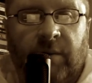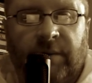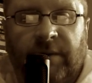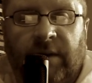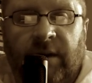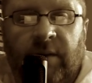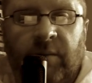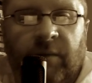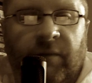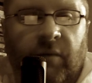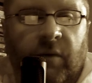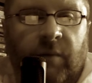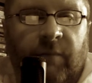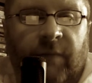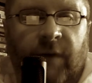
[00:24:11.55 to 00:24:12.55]
skin
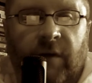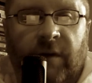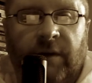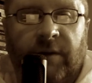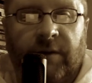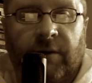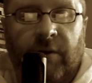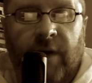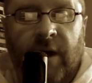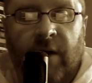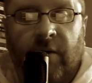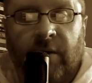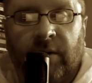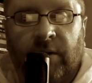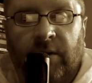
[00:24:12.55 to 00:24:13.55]
before falling to the
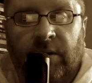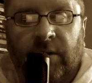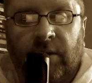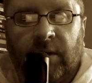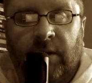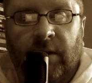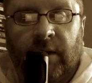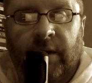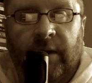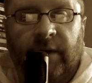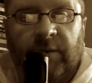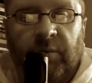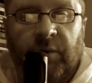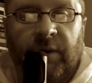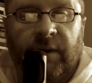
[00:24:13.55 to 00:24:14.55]
ground.
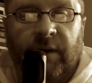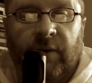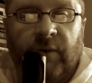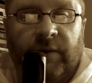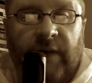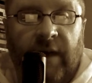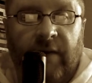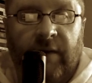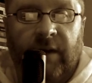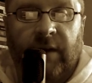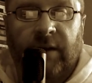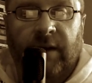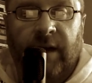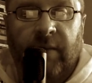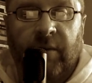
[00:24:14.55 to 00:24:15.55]
His breathing was heavy
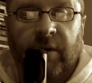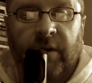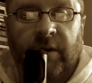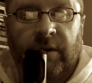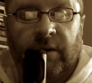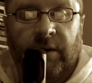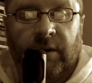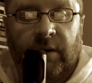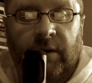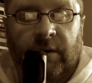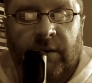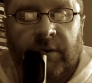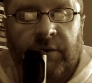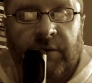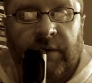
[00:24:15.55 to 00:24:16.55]
and labored.
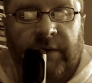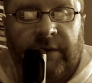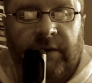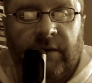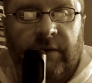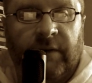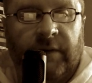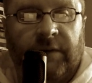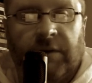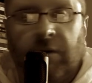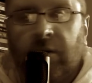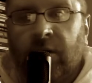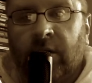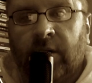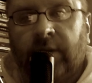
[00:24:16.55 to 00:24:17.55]
The tree's surface
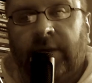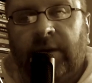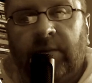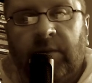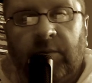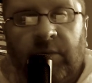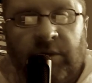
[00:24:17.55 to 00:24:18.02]
no longer seemed to be